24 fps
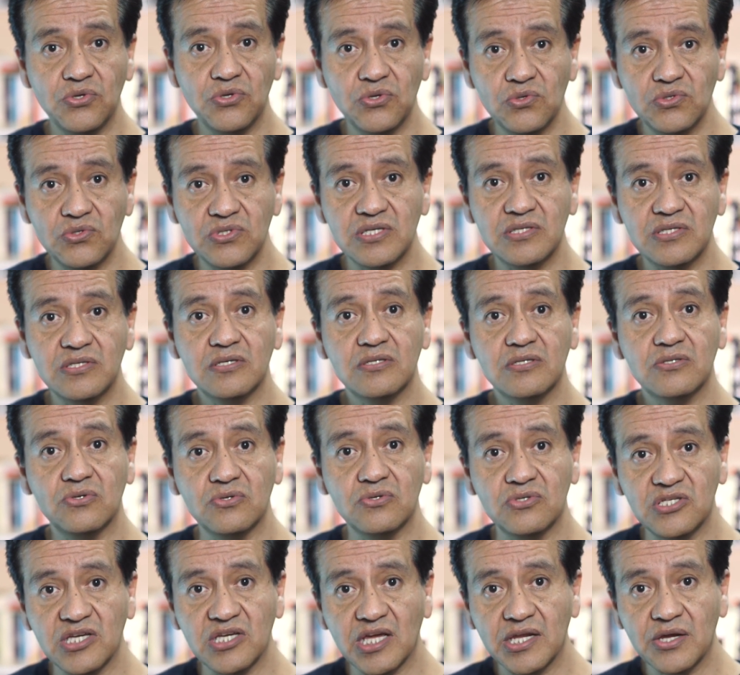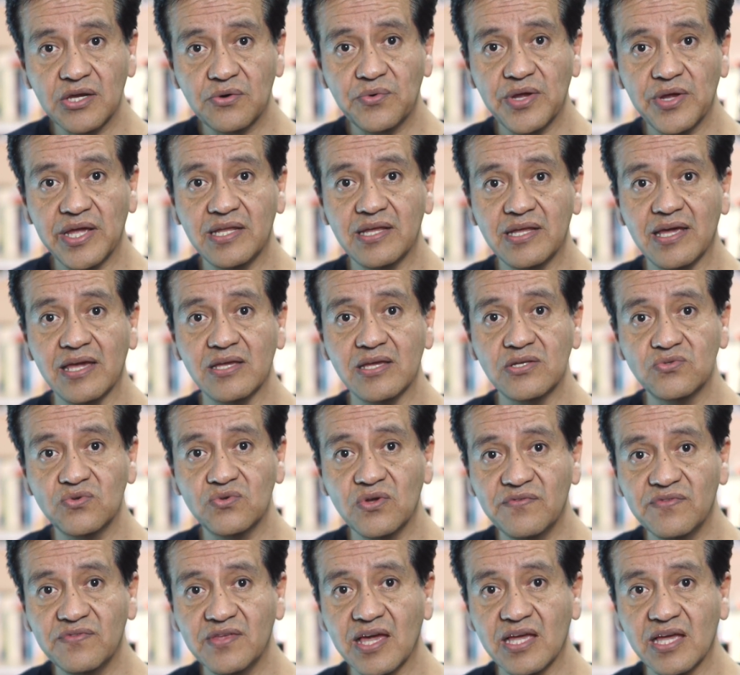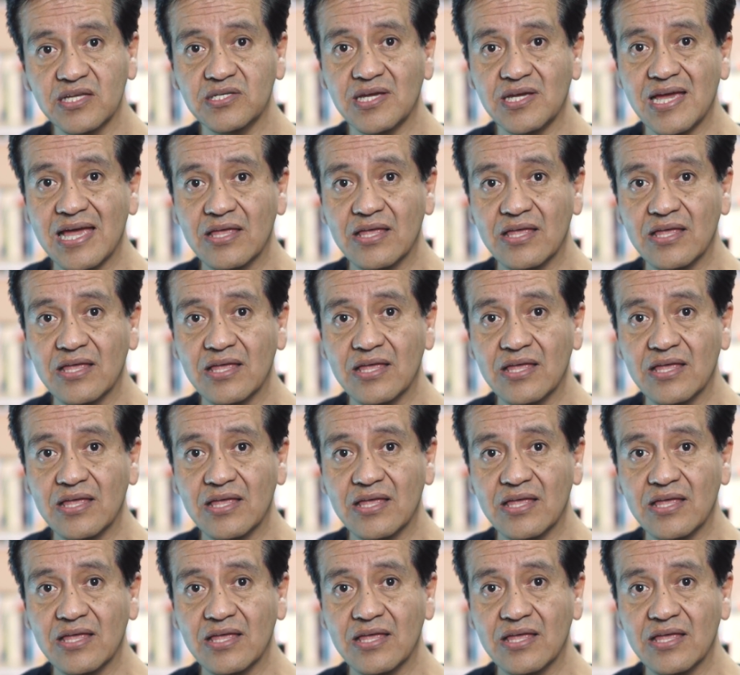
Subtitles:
used to generate a SwiftCash